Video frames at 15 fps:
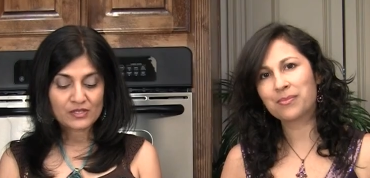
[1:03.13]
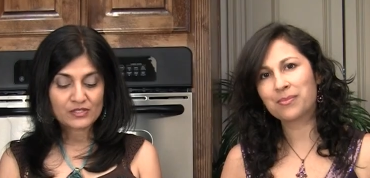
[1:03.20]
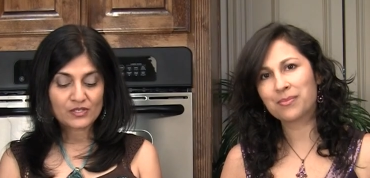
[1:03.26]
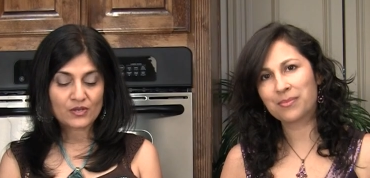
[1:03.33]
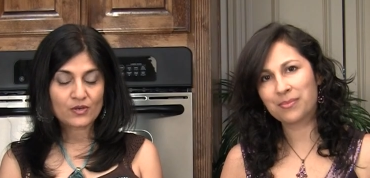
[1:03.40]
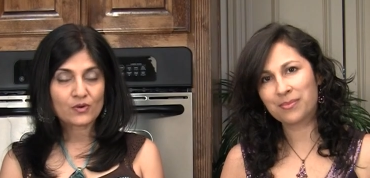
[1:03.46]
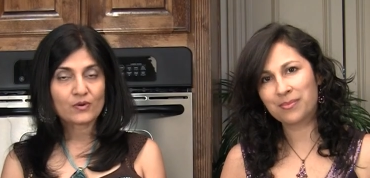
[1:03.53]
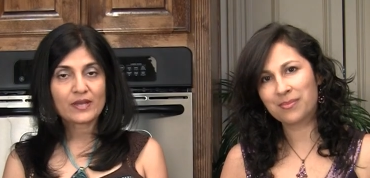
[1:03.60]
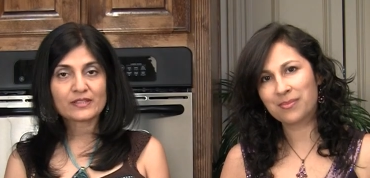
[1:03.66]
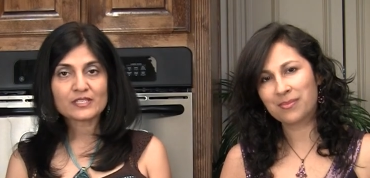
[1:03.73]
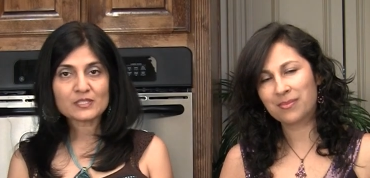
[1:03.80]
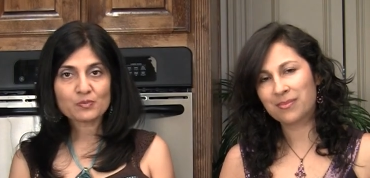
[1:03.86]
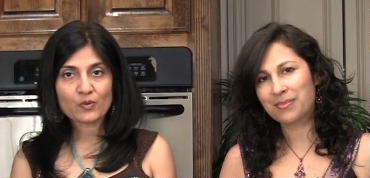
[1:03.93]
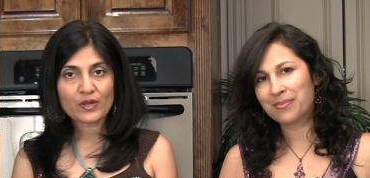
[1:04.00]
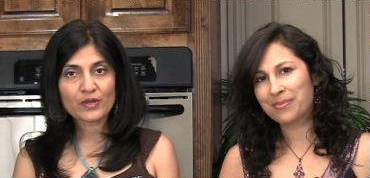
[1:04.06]
Speaker 1: So at this
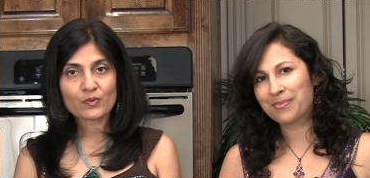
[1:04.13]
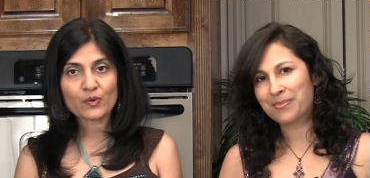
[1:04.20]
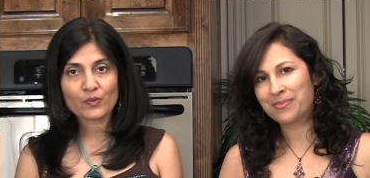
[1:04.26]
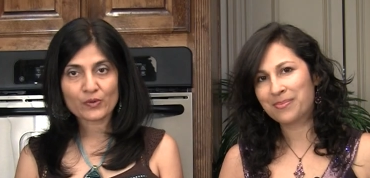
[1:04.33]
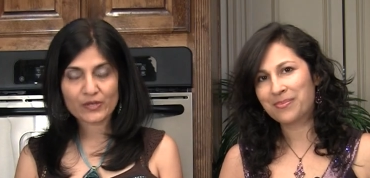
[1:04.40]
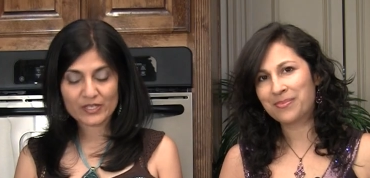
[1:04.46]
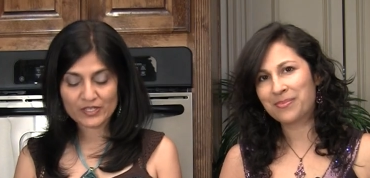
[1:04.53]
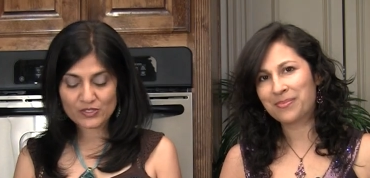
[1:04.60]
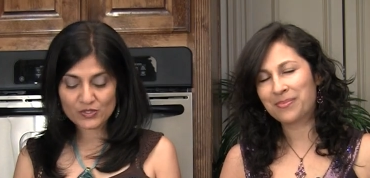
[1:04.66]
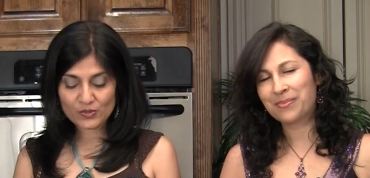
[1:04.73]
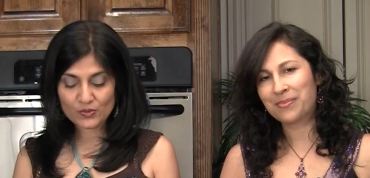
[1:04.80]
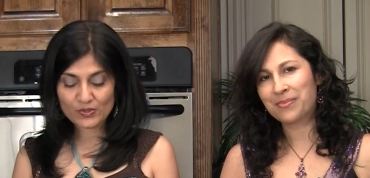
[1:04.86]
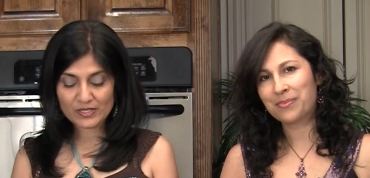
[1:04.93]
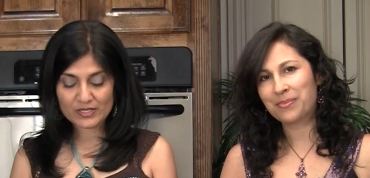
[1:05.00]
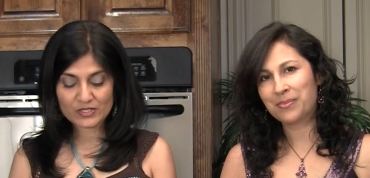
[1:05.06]
point what we're going to do
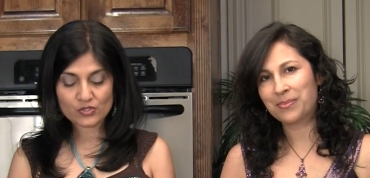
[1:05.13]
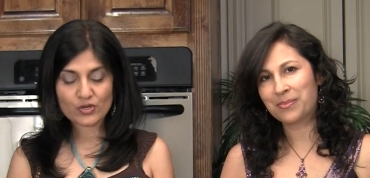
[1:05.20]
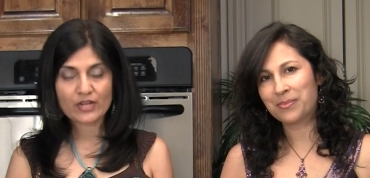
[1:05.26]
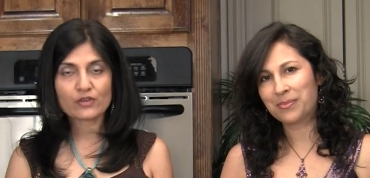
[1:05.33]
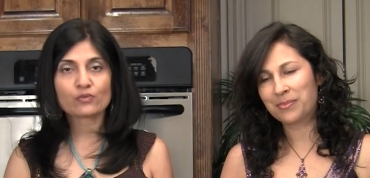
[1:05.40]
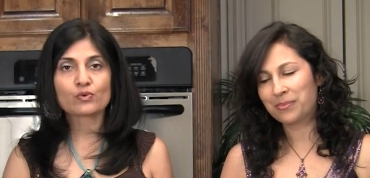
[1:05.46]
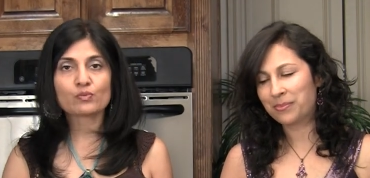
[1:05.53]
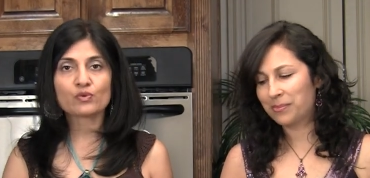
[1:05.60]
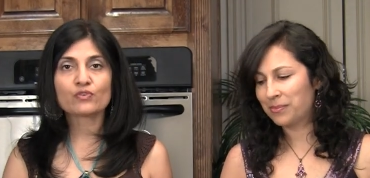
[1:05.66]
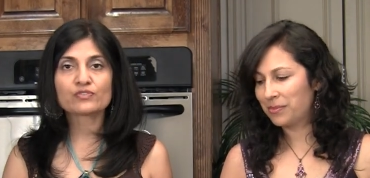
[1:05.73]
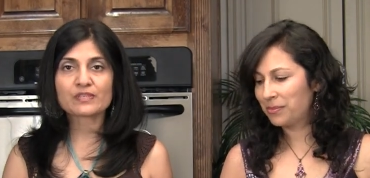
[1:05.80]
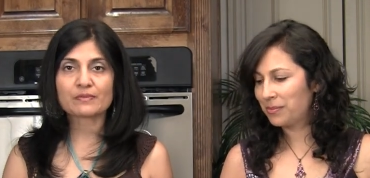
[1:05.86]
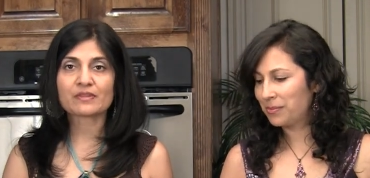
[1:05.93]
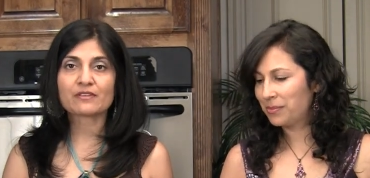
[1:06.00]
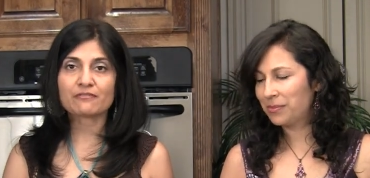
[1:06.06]
is try to remove
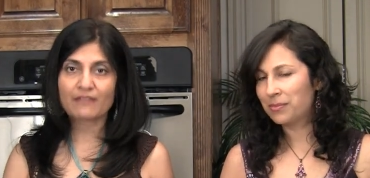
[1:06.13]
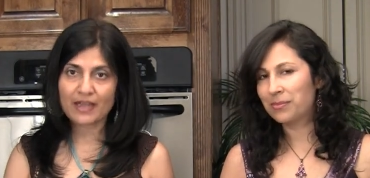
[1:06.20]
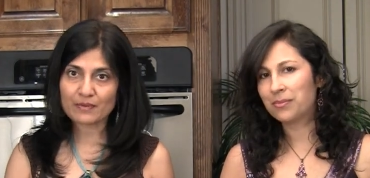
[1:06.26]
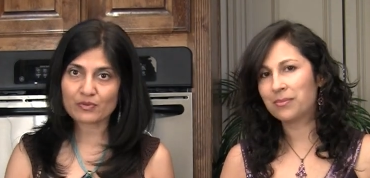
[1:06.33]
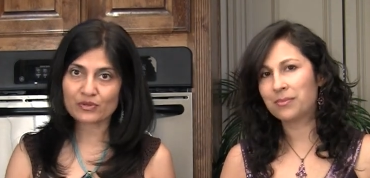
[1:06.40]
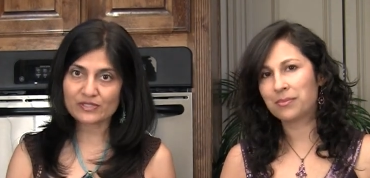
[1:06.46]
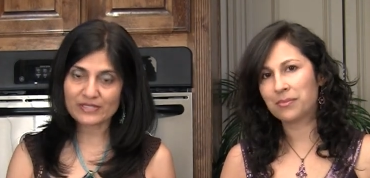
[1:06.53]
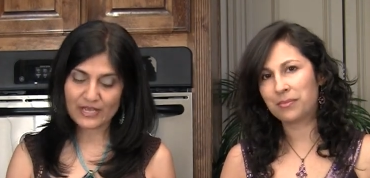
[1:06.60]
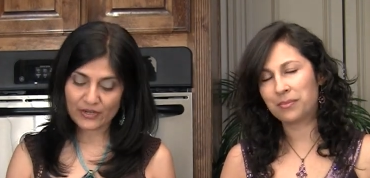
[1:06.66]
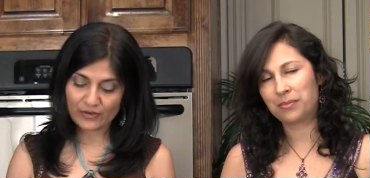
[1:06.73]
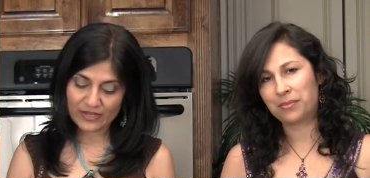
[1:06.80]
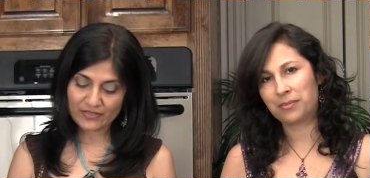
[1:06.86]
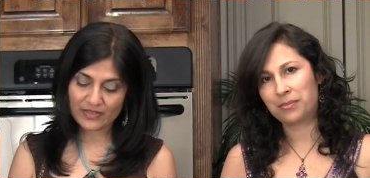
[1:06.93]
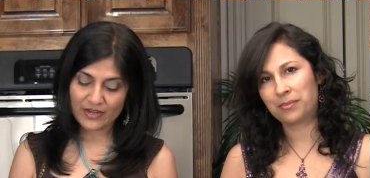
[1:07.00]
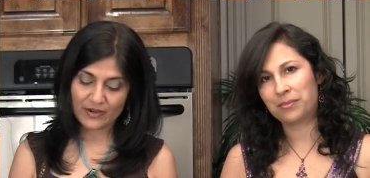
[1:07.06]
some of the fibers that are
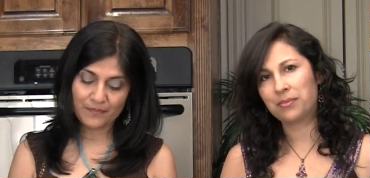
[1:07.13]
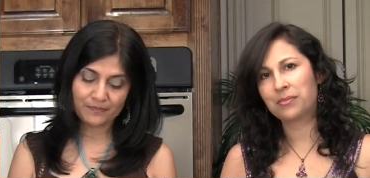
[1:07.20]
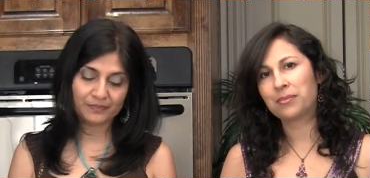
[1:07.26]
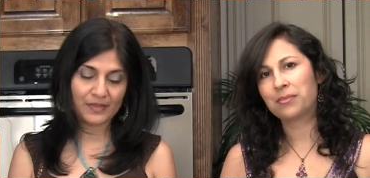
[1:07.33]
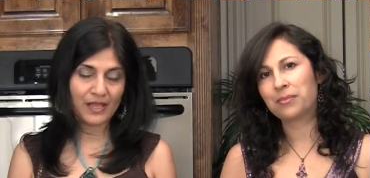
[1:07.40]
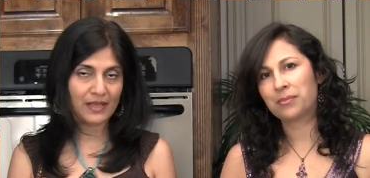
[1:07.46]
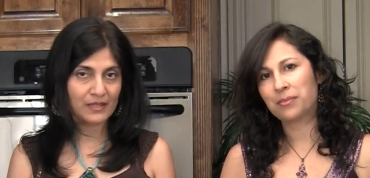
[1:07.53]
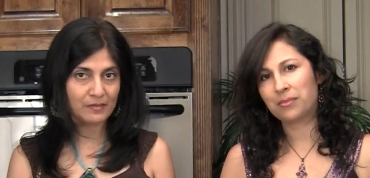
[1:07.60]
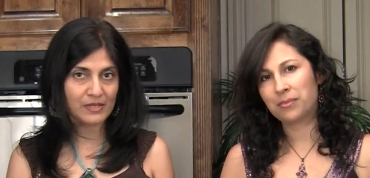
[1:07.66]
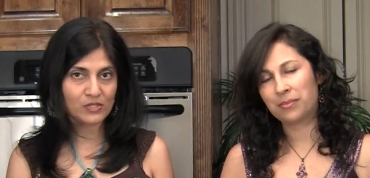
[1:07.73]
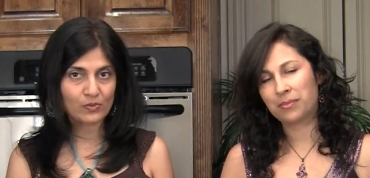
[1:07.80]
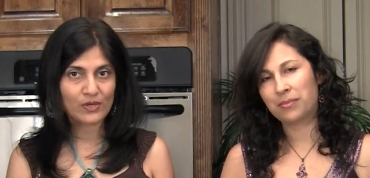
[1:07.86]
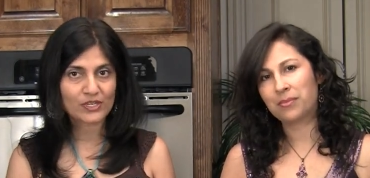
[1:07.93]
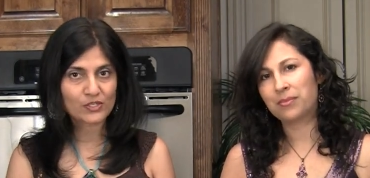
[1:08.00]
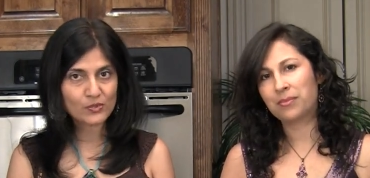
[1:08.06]
in there, and the best
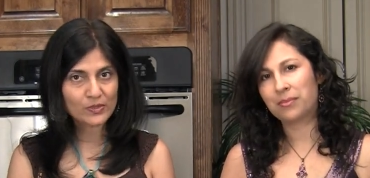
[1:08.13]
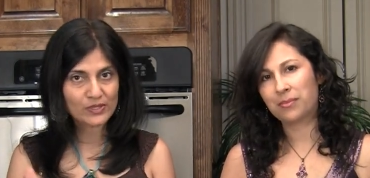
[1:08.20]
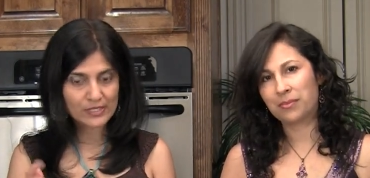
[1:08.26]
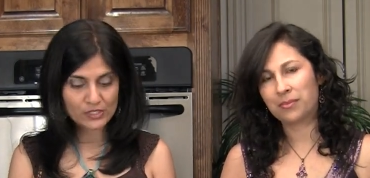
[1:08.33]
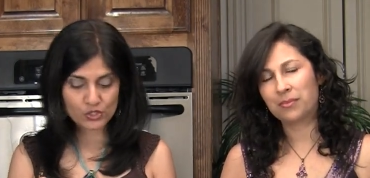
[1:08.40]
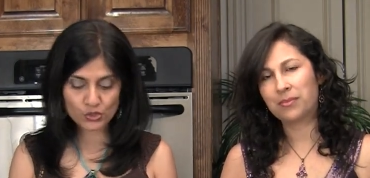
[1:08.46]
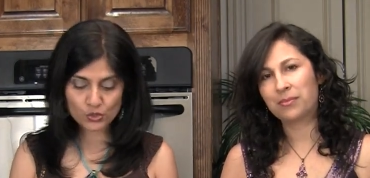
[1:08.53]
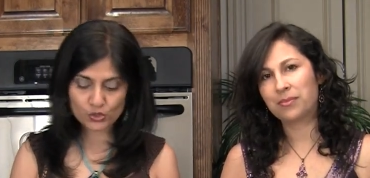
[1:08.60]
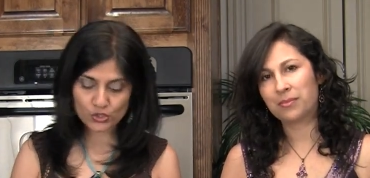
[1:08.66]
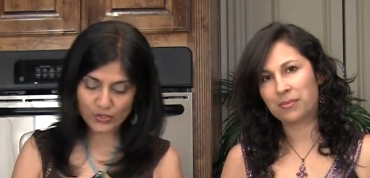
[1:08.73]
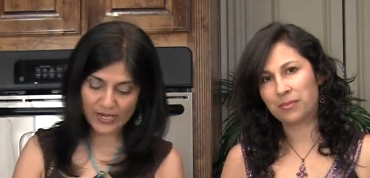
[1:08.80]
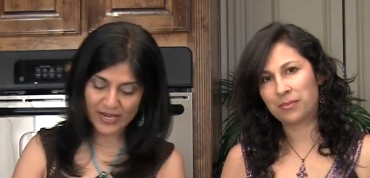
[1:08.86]
way to do it is use your